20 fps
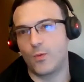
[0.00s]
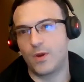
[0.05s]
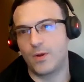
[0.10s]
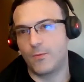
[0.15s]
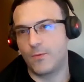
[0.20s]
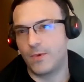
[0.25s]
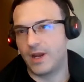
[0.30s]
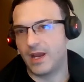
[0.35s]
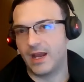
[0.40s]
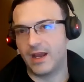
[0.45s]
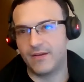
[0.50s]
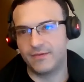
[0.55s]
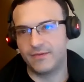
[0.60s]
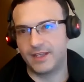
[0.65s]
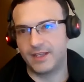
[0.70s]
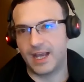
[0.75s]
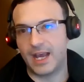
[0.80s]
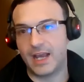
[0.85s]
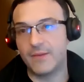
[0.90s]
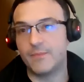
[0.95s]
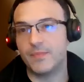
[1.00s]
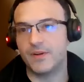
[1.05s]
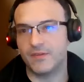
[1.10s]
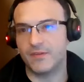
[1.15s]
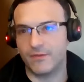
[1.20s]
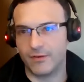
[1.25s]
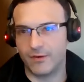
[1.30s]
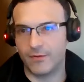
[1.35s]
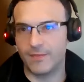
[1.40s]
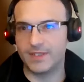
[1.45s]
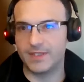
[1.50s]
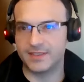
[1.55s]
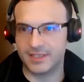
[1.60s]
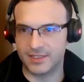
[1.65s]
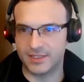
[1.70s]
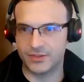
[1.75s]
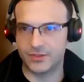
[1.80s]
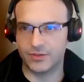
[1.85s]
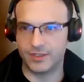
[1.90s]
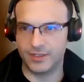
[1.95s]
We have the high performance
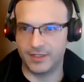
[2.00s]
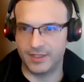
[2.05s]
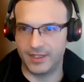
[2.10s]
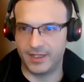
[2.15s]
also in